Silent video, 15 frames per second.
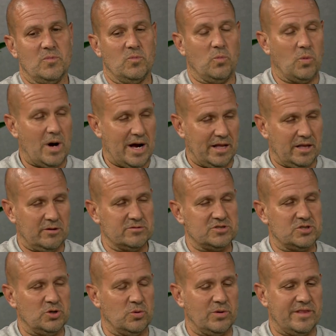while I was
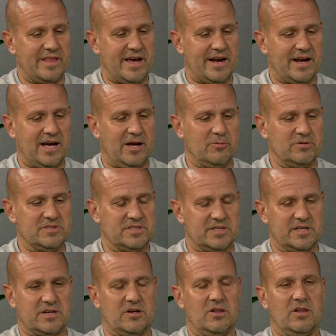doing that, I was in
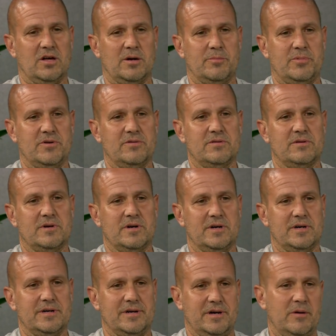a club,
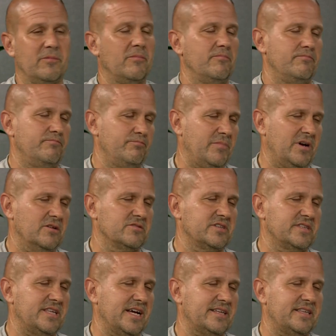uh, a metal
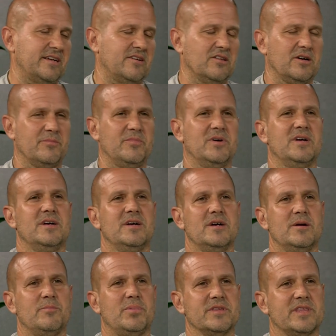detecting club,
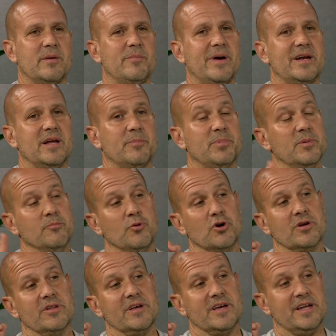but they met up in
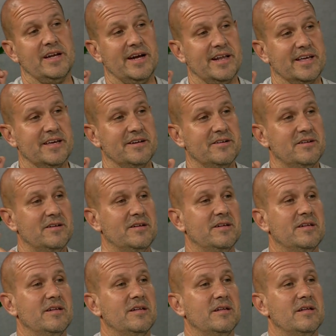Brooklyn, Connecticut.
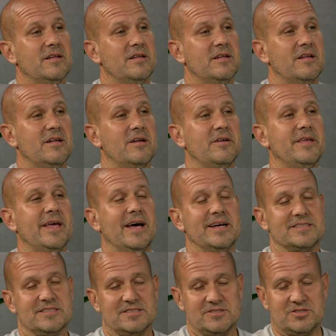That's a bit of a haul.
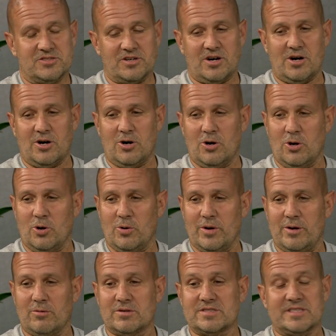Yes. So
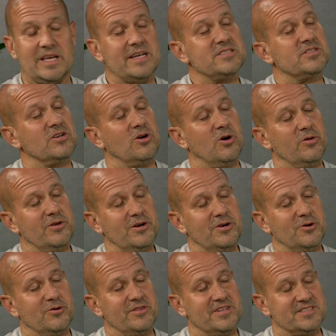it was nice to go there
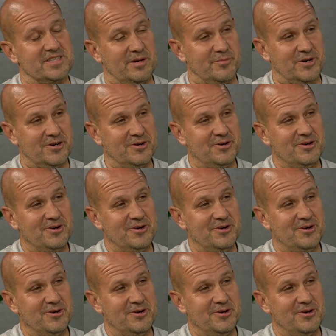during the summer,